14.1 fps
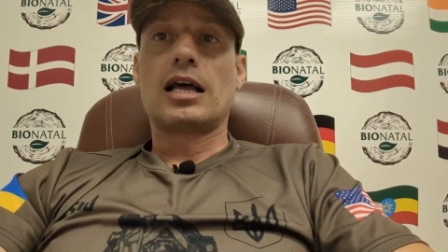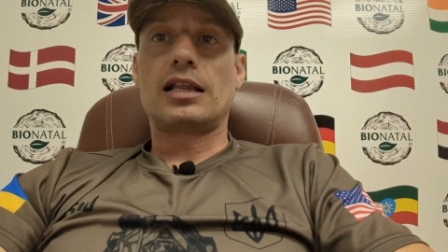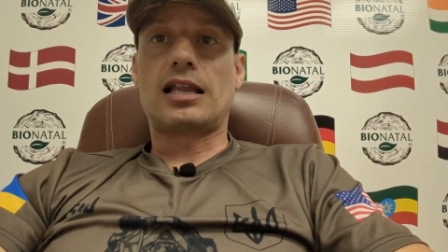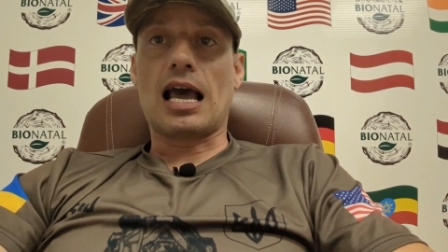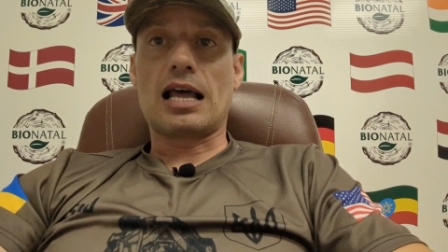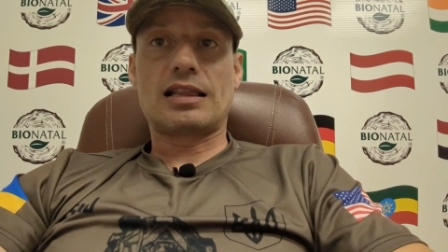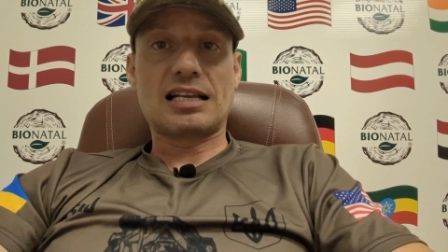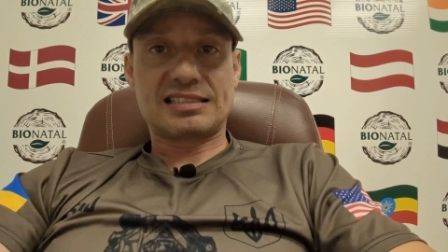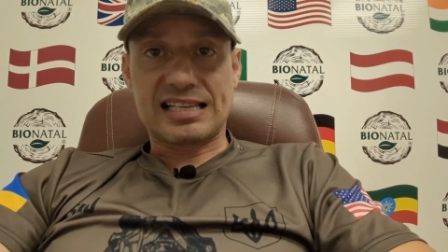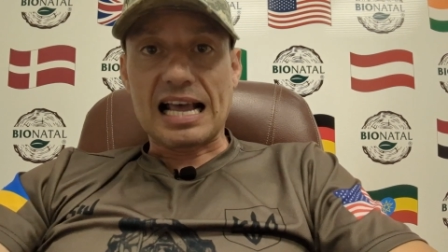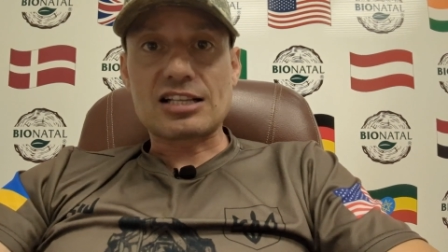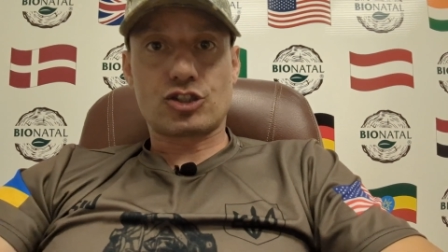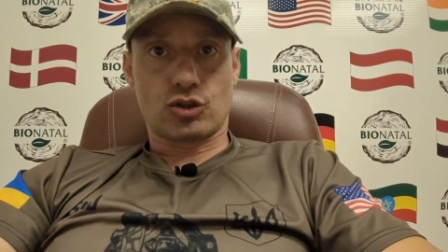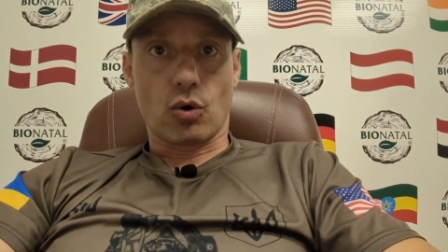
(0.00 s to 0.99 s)
the, the
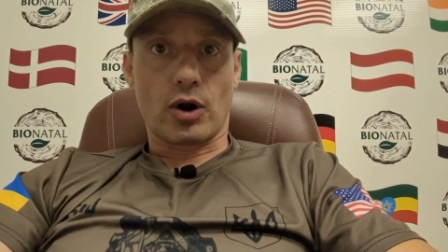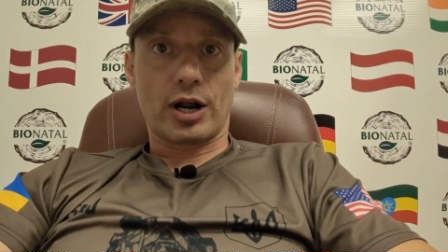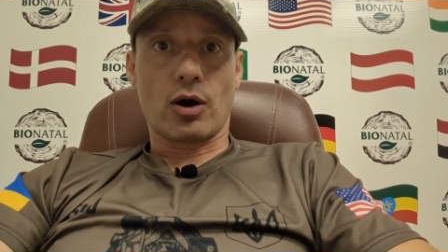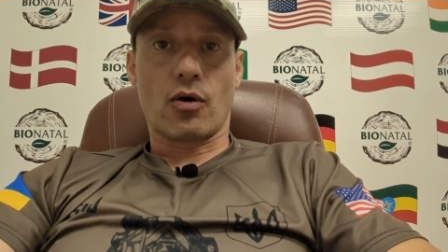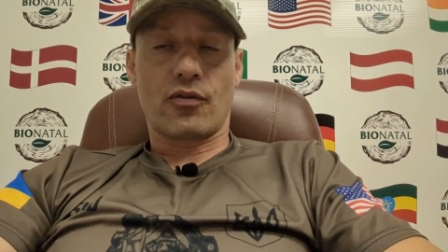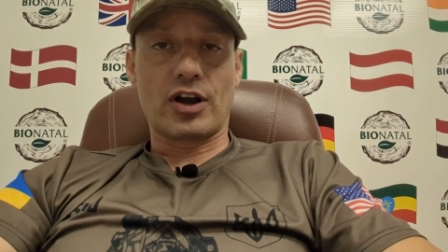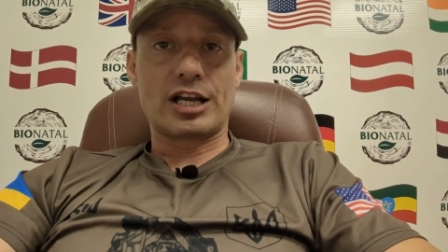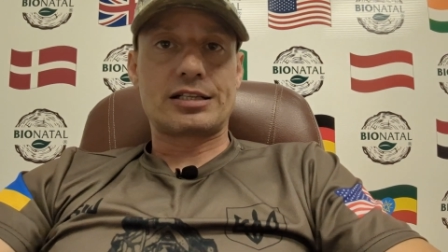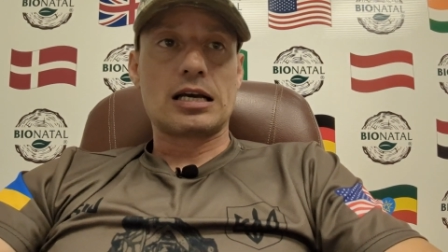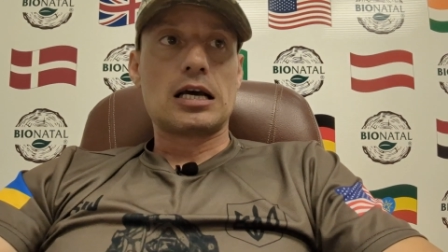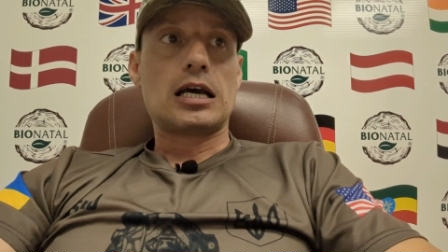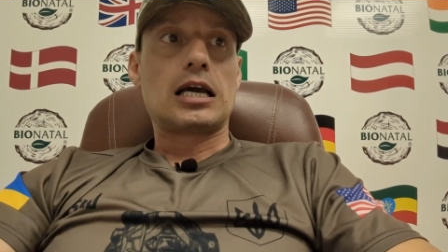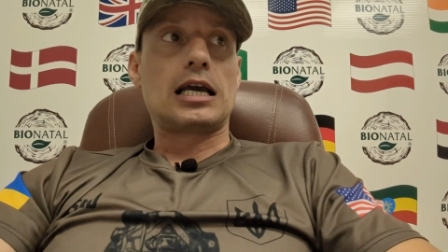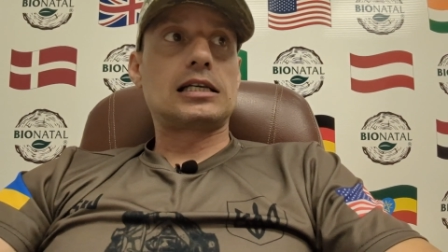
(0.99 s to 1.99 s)
sad story of it
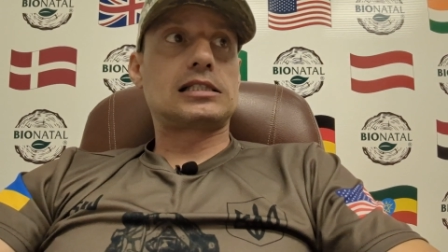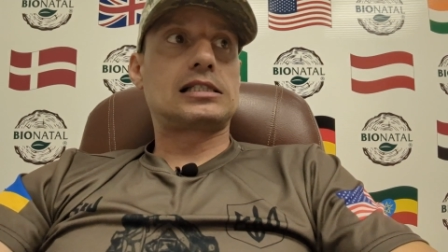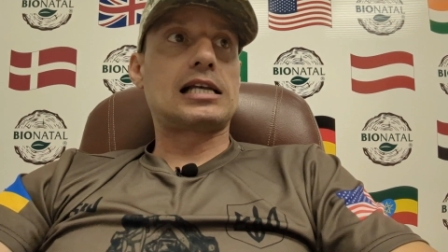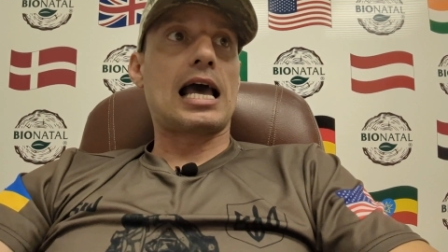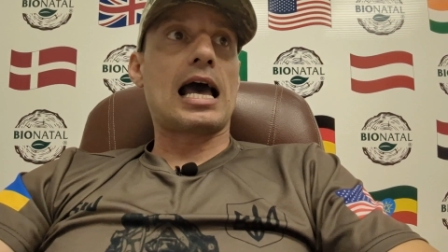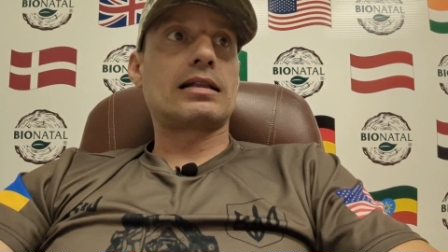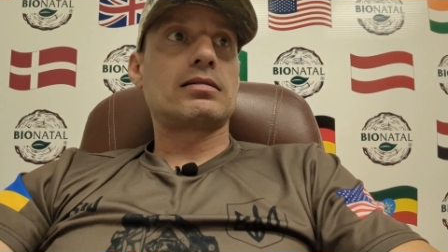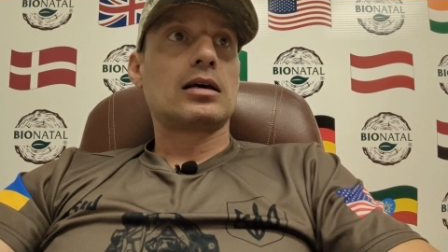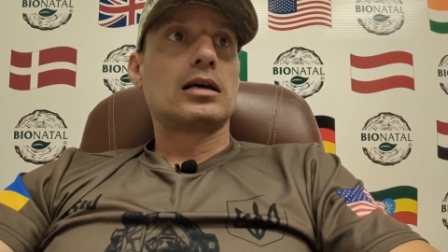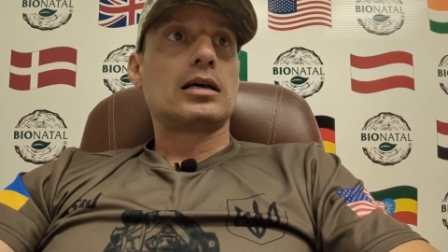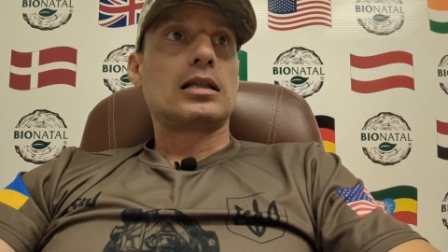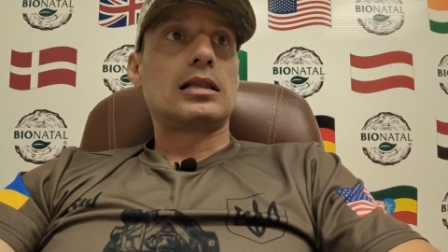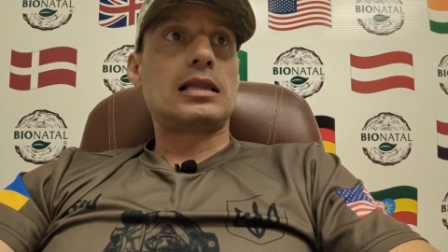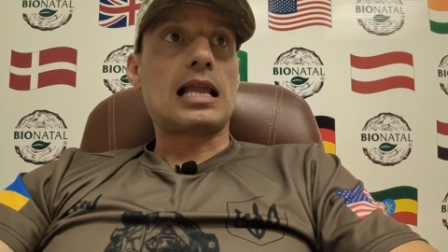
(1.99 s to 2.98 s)
is that
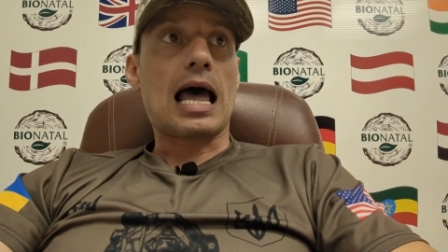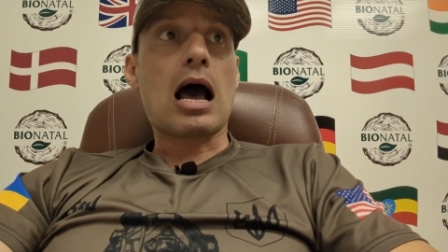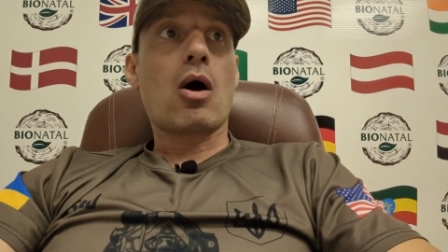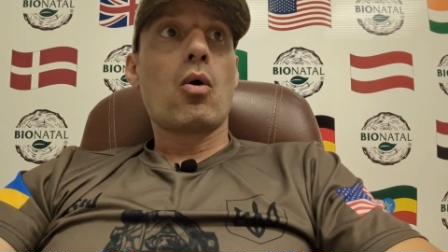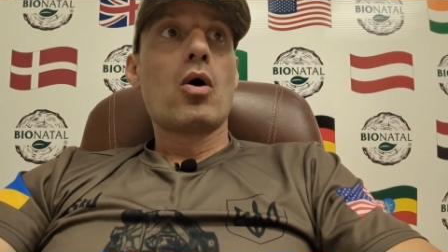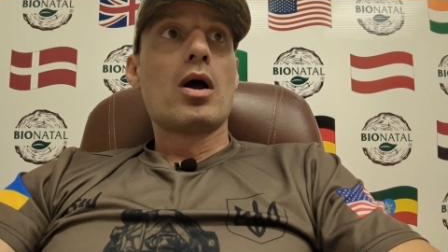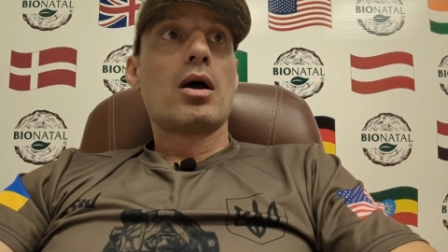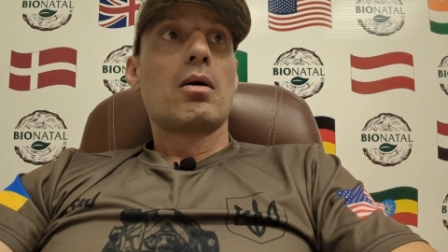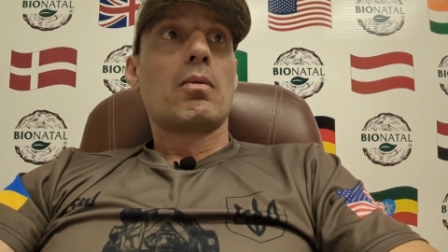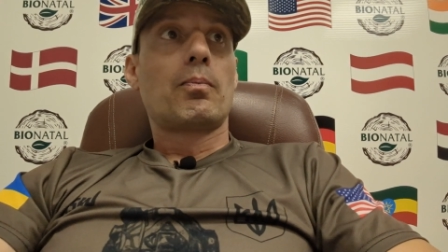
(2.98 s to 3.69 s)
now